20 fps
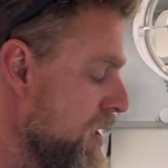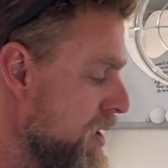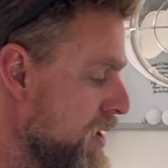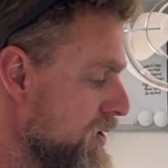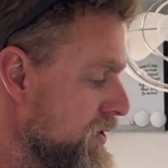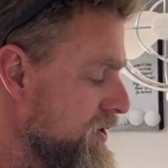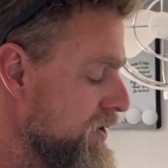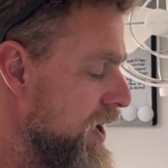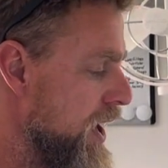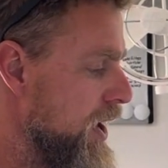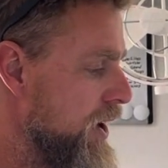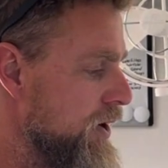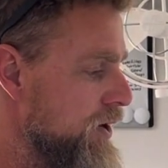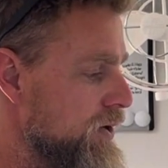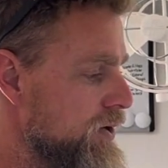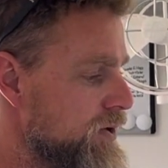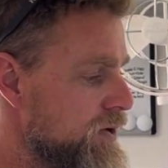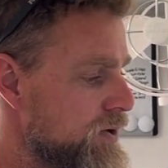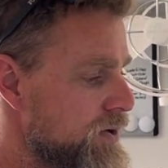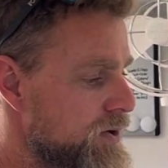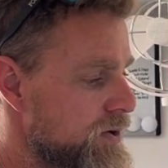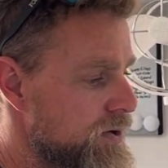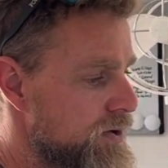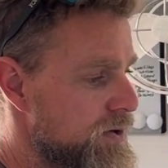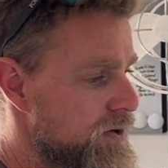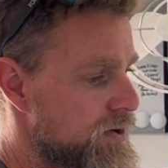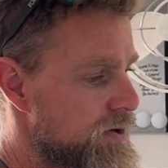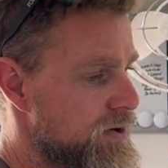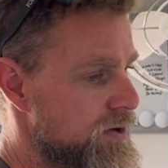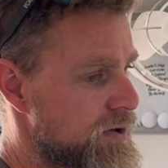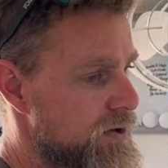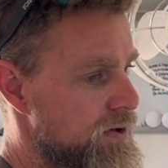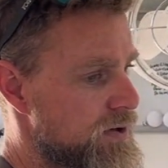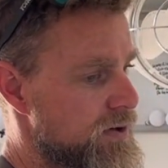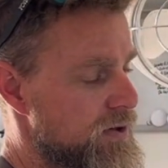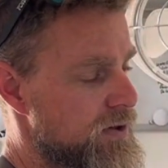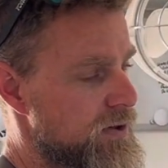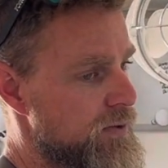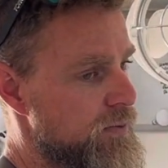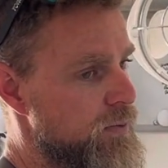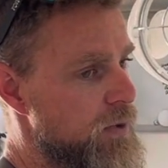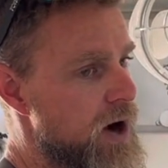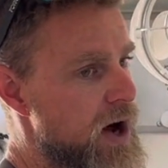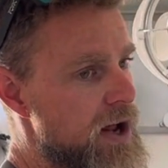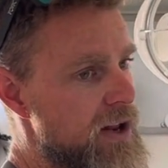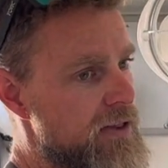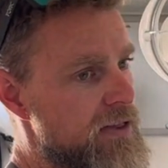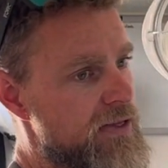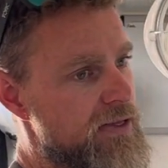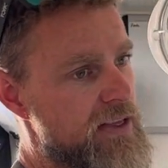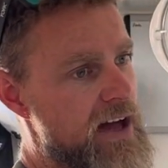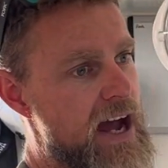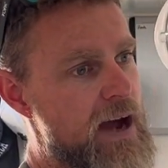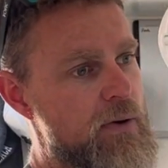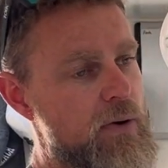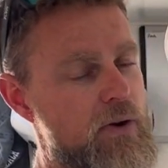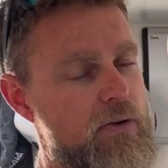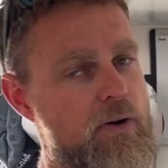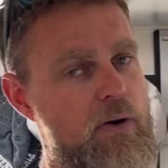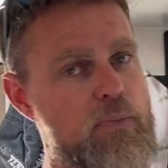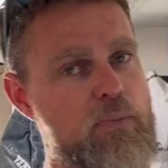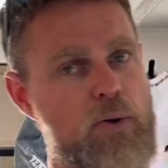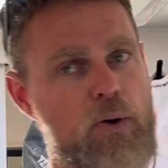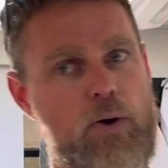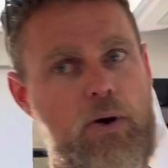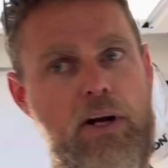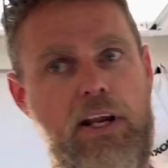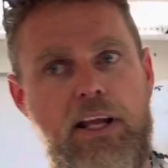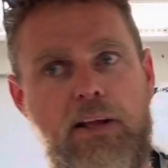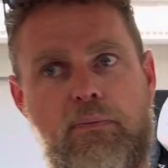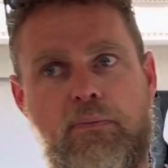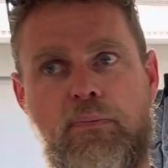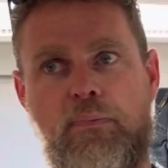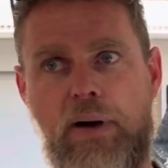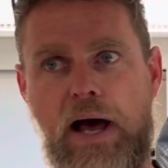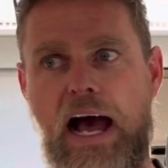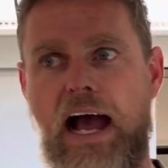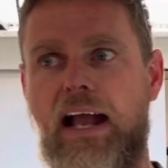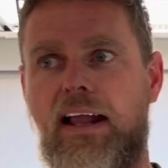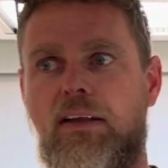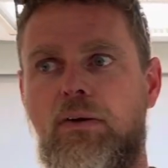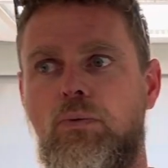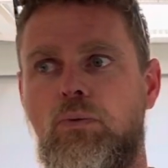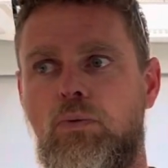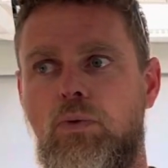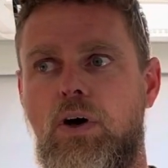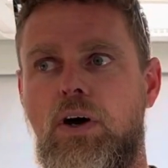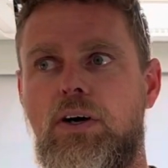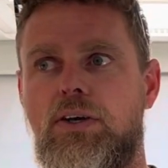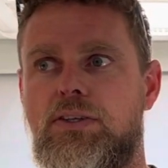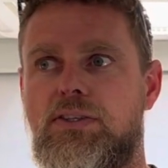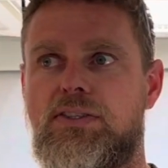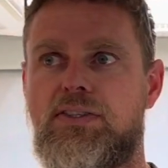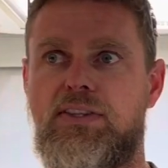So what they were reporting back was